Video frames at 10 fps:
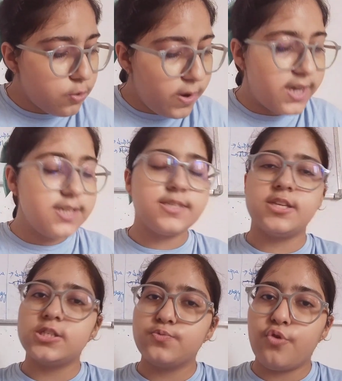twice
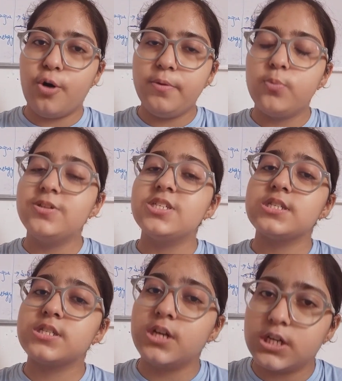is formed, which
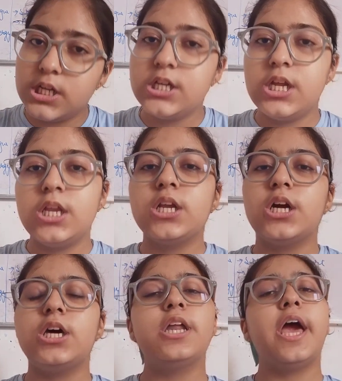is dirty green in
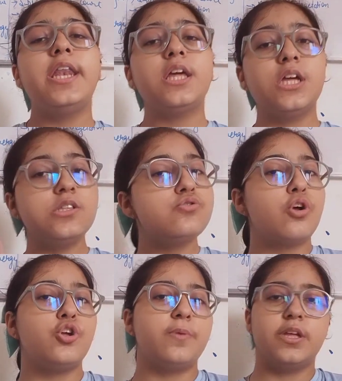color and
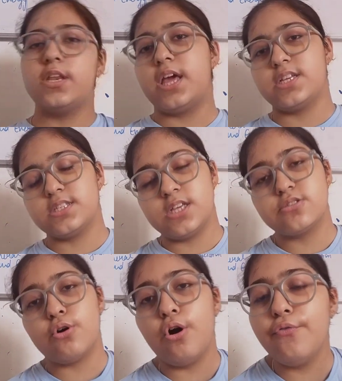insoluble in
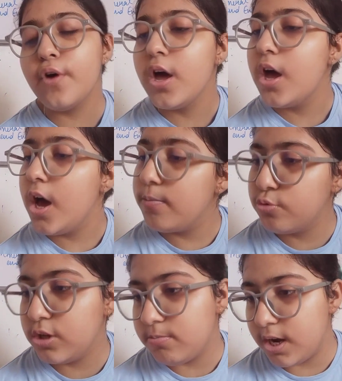excess of
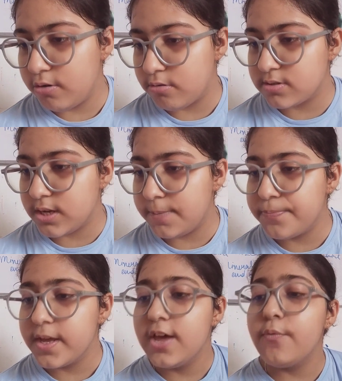ammonium
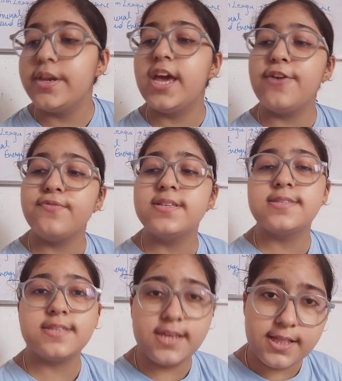hydroxide. When
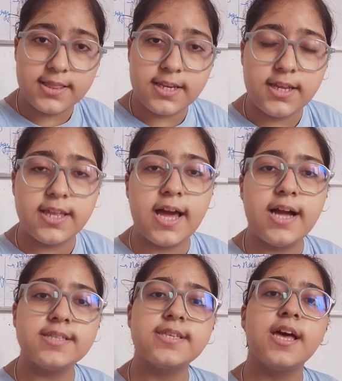FeCl3
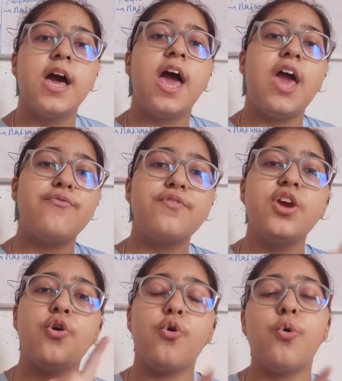reacts,
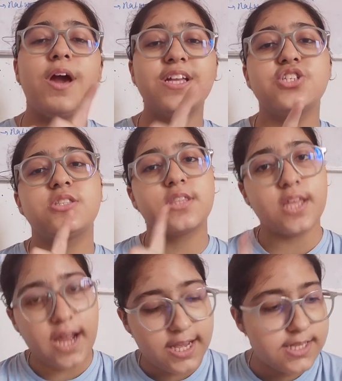FeOH
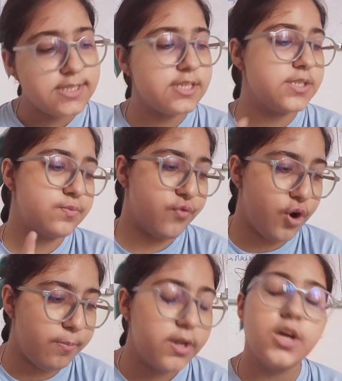thrice is
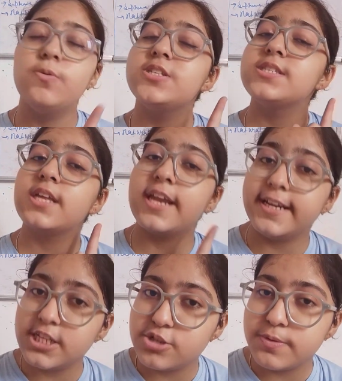formed, which is
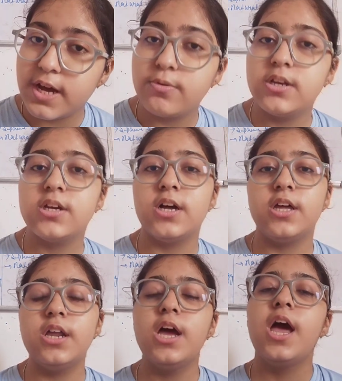reddish brown in
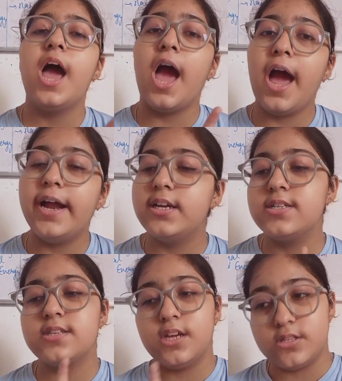color and
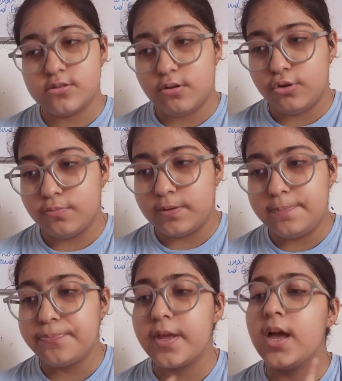is
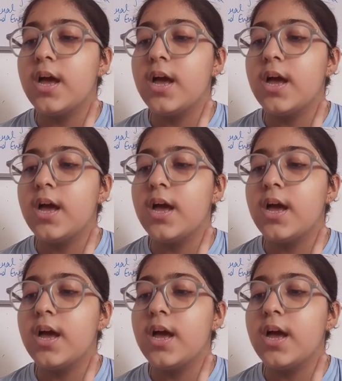insoluble.